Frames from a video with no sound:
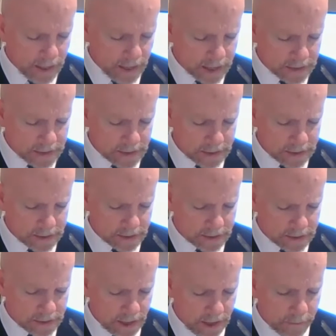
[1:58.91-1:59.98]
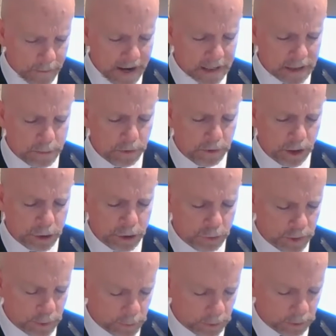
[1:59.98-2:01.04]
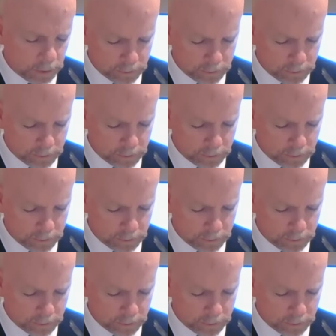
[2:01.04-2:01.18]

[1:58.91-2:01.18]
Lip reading: and 6 is maximal untreatable.